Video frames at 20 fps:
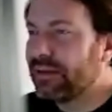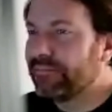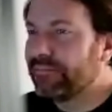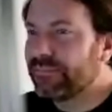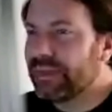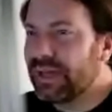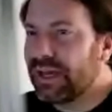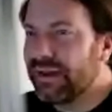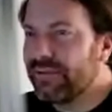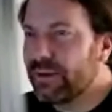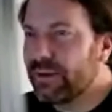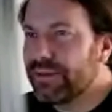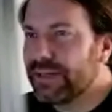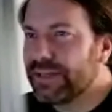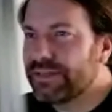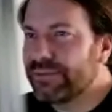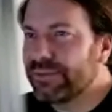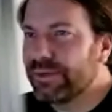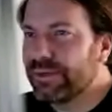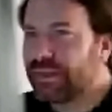Hi, everyone. Thanks
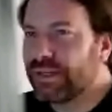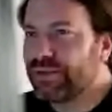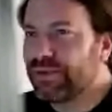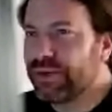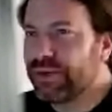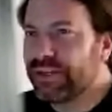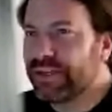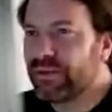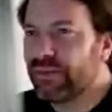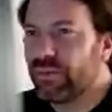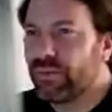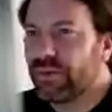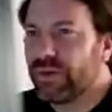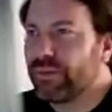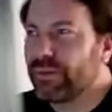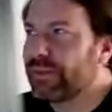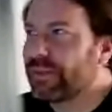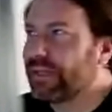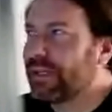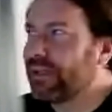for uh, joining. We will
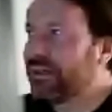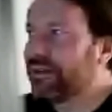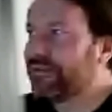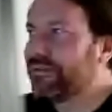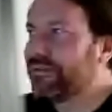give